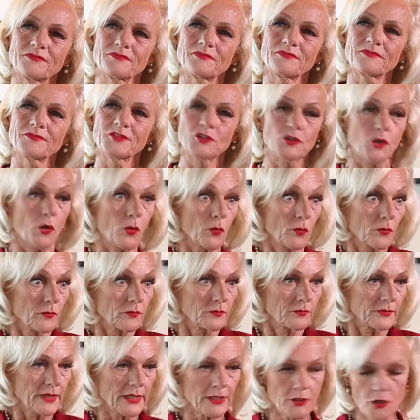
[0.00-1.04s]
So
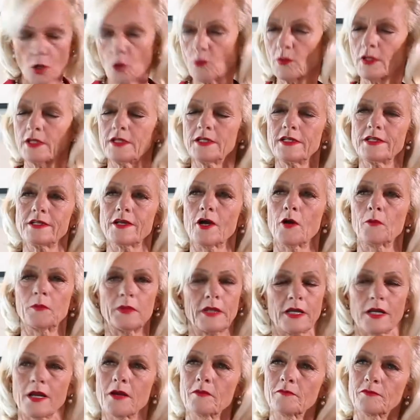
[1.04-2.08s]
they know they need help and they
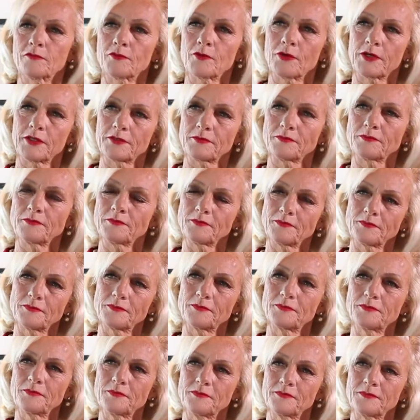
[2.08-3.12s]
come for it.
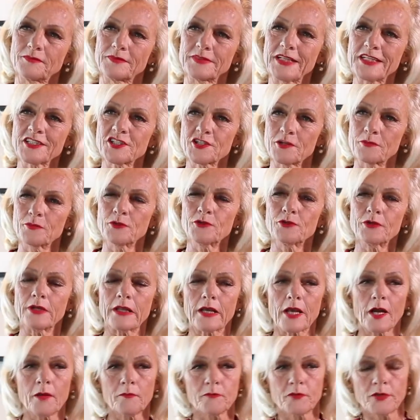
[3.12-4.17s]
That's the beauty, they
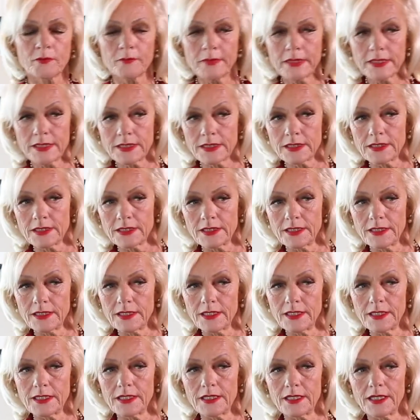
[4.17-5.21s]
come to me
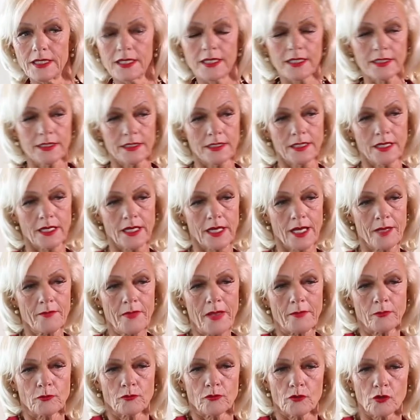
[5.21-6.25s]
and I'm
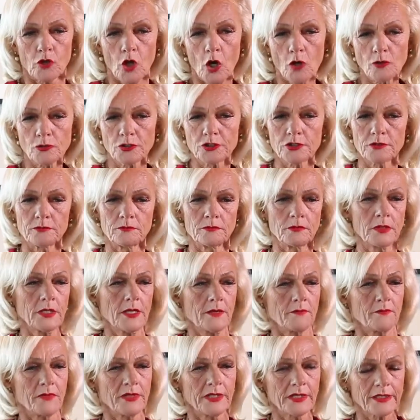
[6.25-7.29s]
able to coach them,
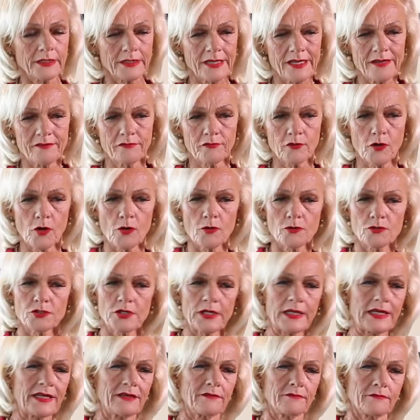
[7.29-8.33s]
be their life coach, I
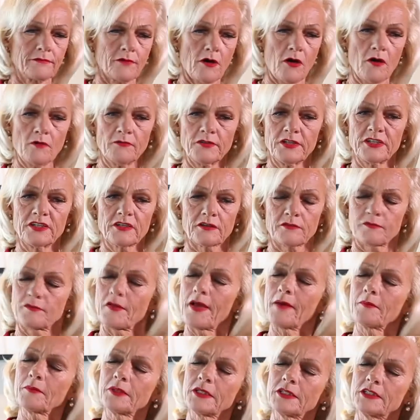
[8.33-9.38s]
get involved in their
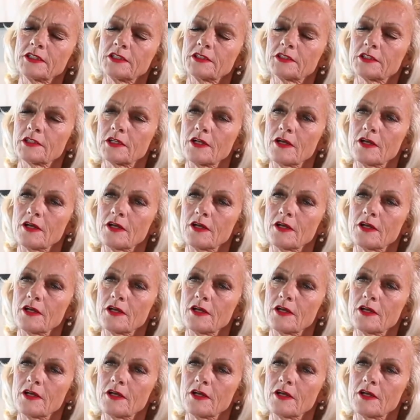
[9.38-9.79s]
families.